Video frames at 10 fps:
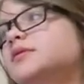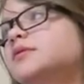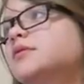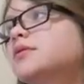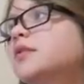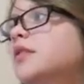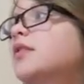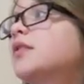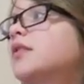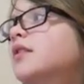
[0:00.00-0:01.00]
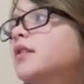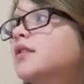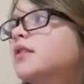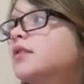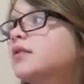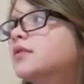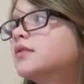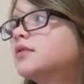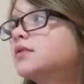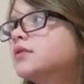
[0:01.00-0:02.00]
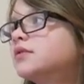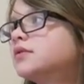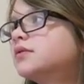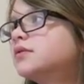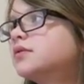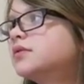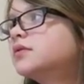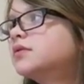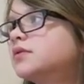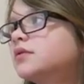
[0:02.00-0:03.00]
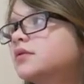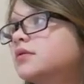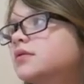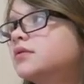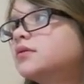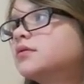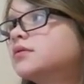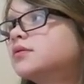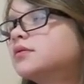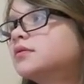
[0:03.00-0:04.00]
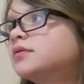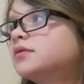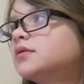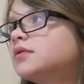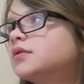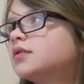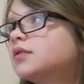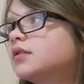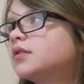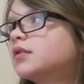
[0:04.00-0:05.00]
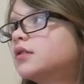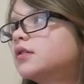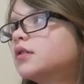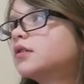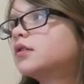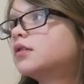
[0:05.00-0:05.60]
(not speaking)